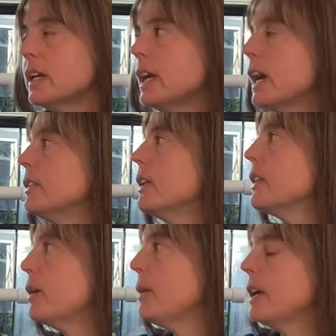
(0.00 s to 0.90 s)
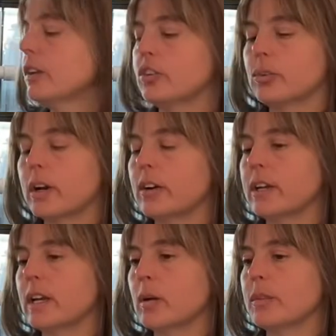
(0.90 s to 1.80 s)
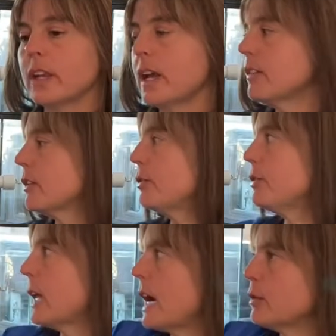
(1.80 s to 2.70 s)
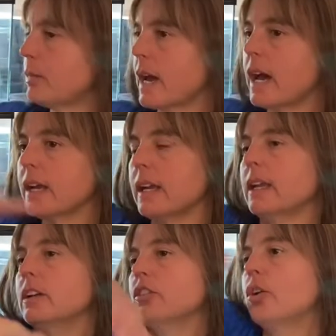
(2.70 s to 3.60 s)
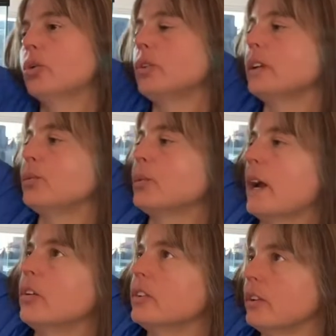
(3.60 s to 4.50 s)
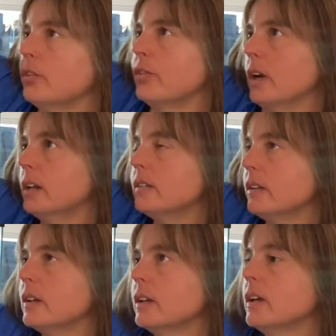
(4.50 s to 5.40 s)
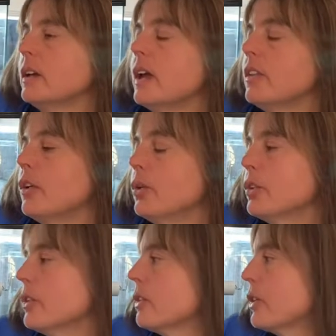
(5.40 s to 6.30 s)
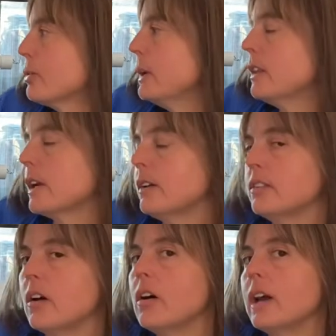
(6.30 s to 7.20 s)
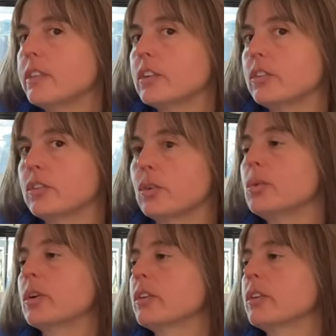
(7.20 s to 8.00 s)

And then they make a terrarium that has a flat back and a totally rounded front. Those are the 3 that I saw at the store, the